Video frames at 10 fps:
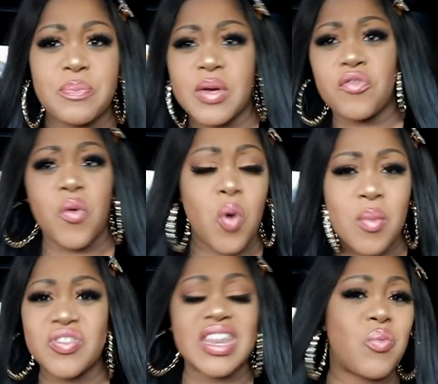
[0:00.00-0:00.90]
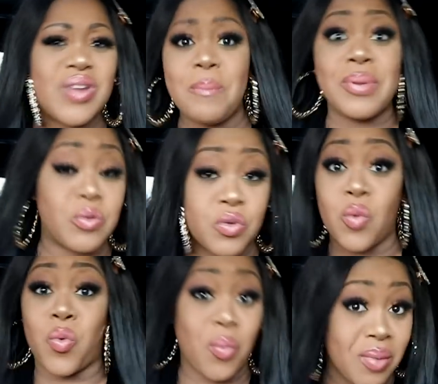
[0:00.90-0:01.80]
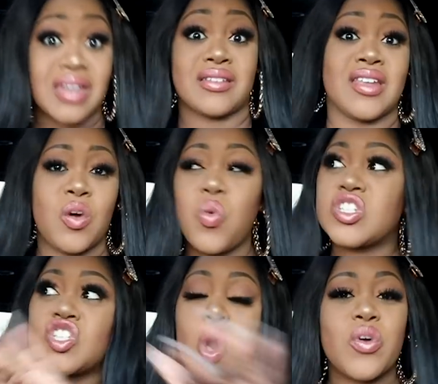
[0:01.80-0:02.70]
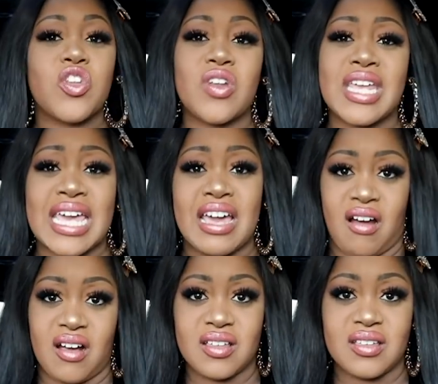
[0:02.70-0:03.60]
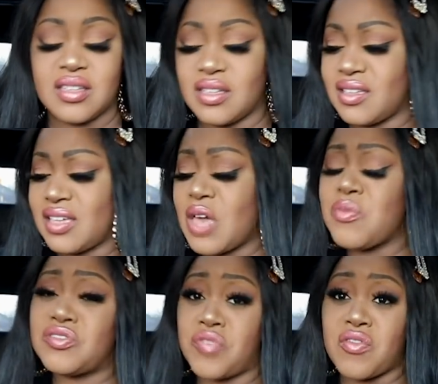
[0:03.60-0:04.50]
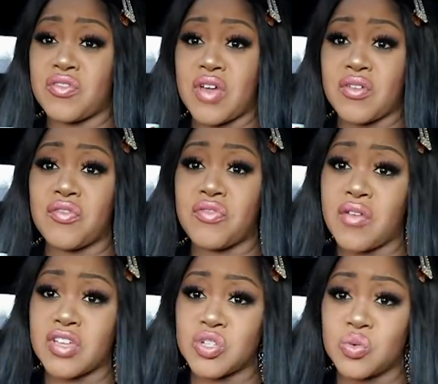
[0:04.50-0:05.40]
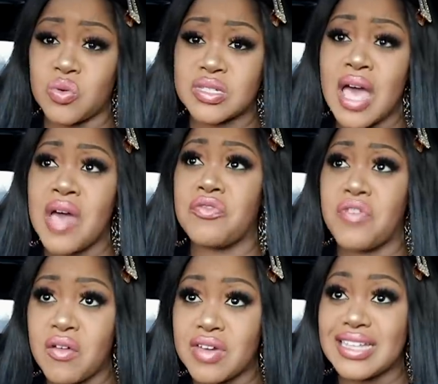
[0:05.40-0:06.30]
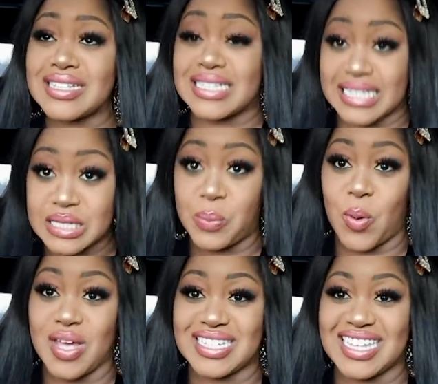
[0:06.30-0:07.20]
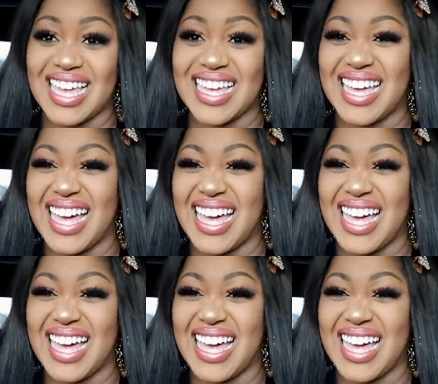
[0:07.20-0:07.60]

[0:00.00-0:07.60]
to be with a woman, then I would have been with a woman. What's going on here? It was very, very, very short. Very disappointing.